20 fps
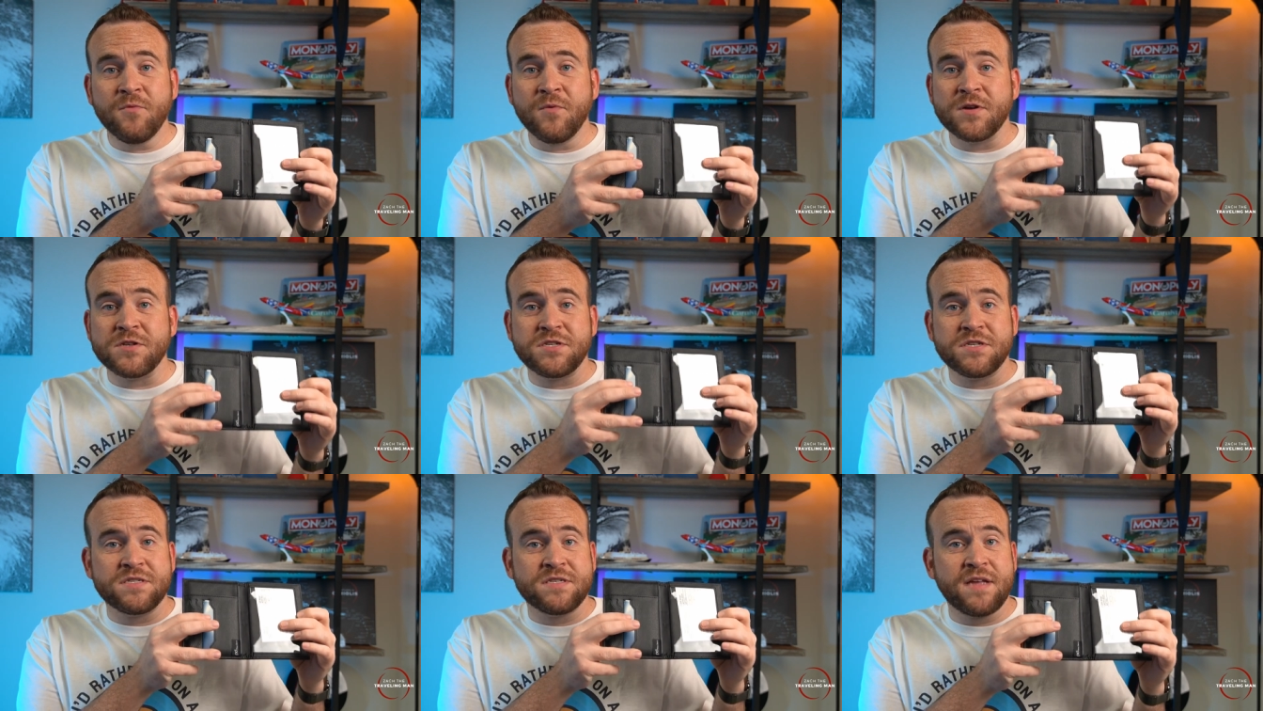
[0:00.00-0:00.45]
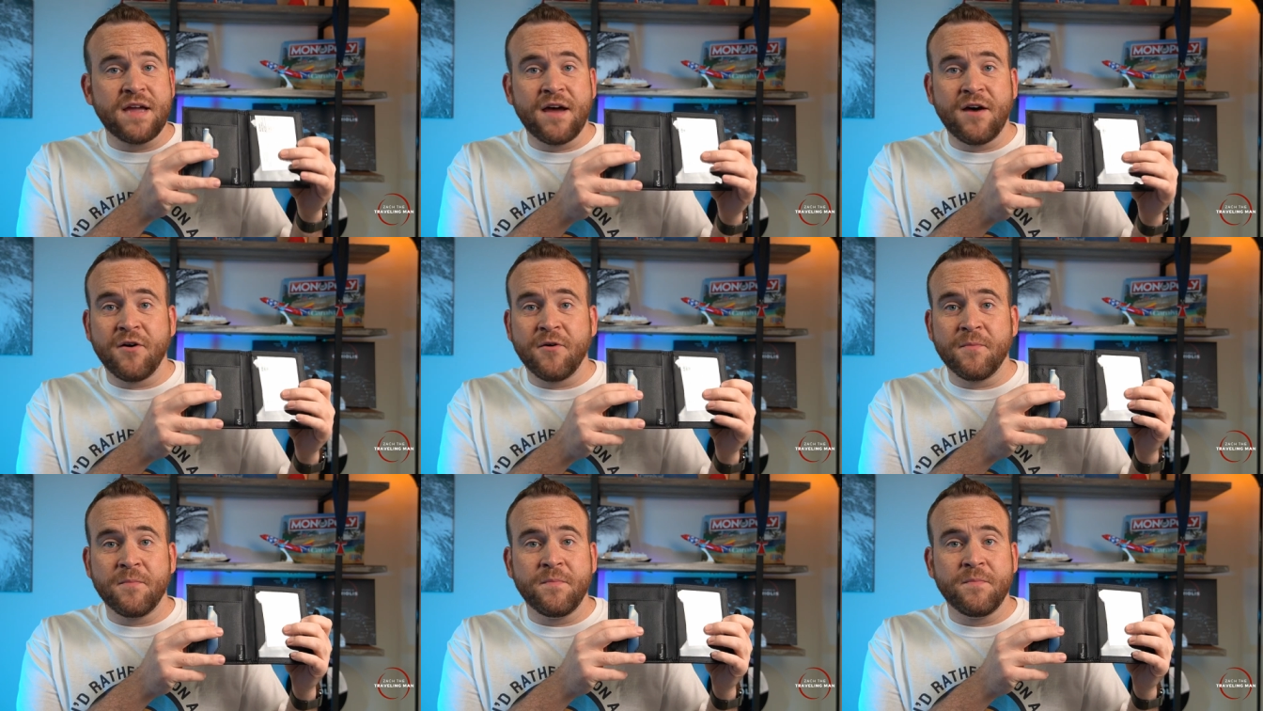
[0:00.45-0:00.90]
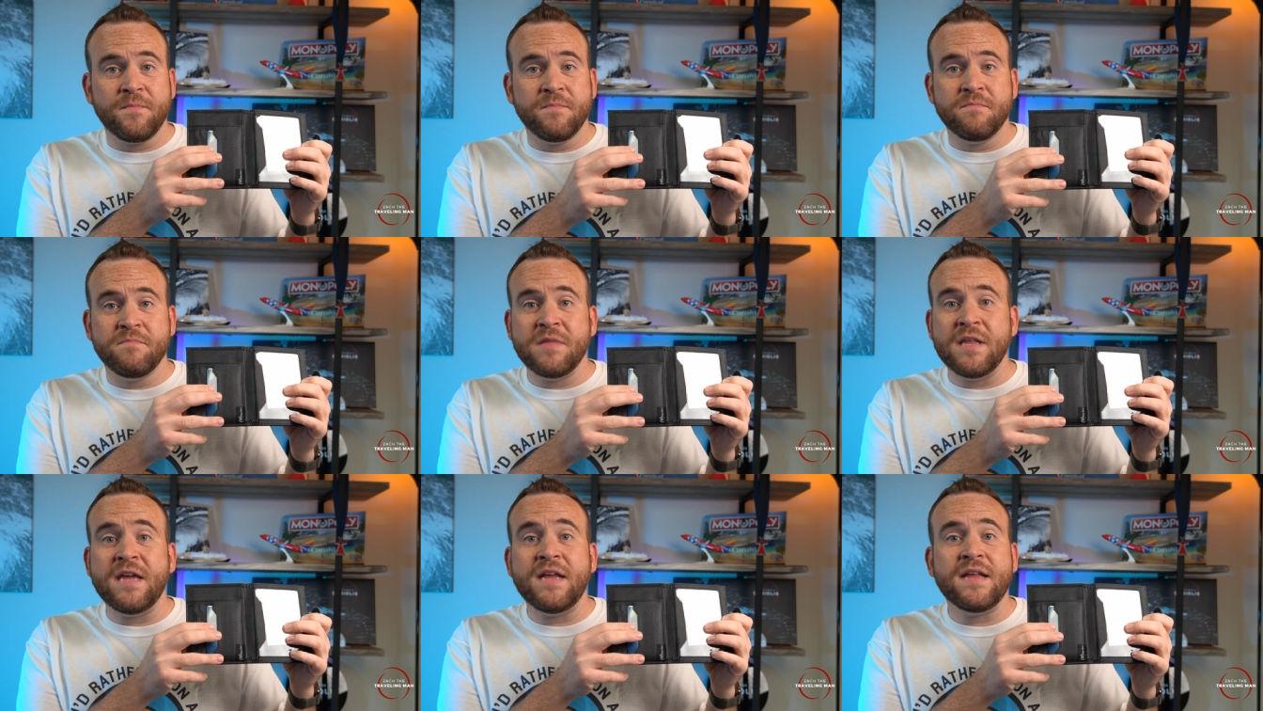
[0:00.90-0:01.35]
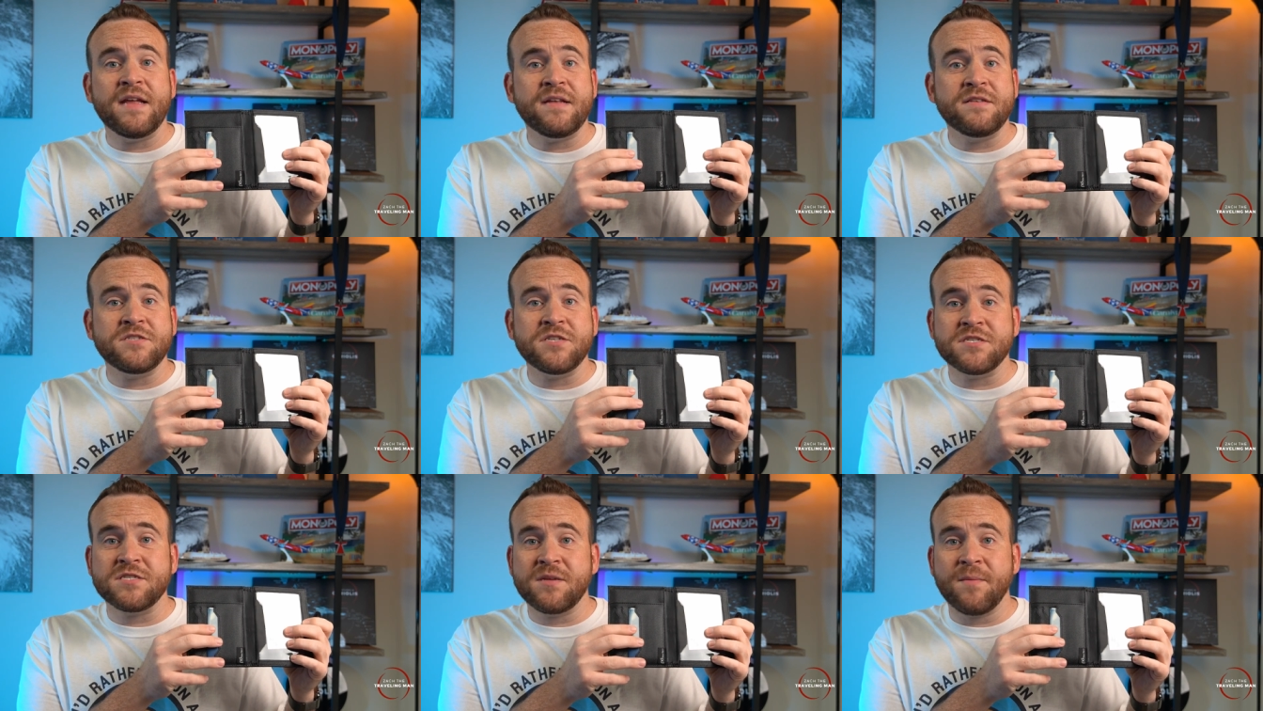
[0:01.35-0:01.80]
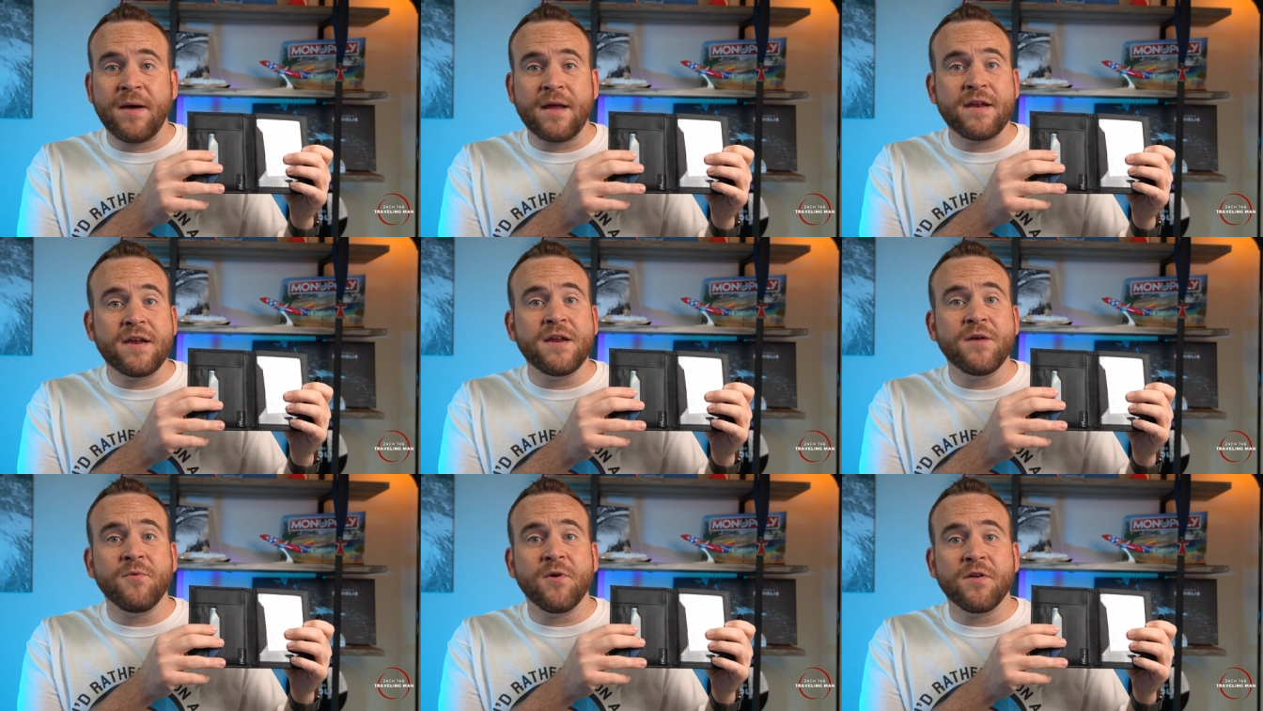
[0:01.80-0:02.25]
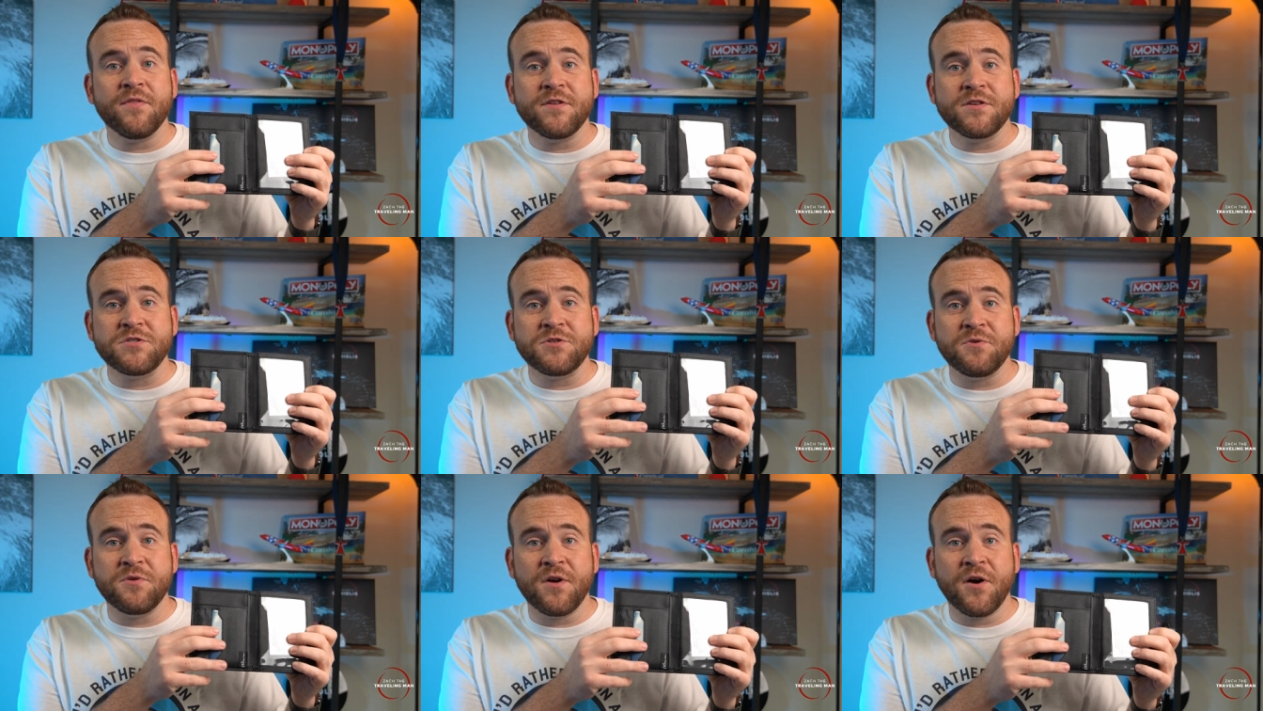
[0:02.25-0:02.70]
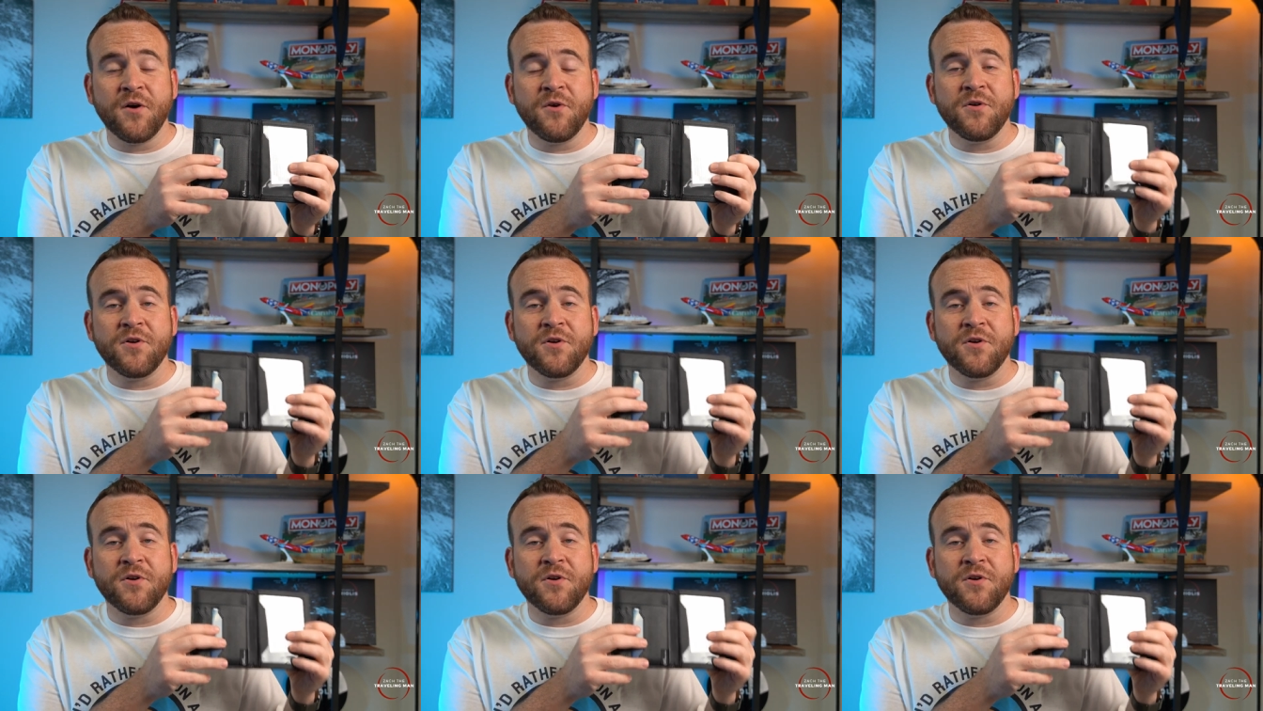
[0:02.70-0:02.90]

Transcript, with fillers: which is now needed just about anywhere that you go.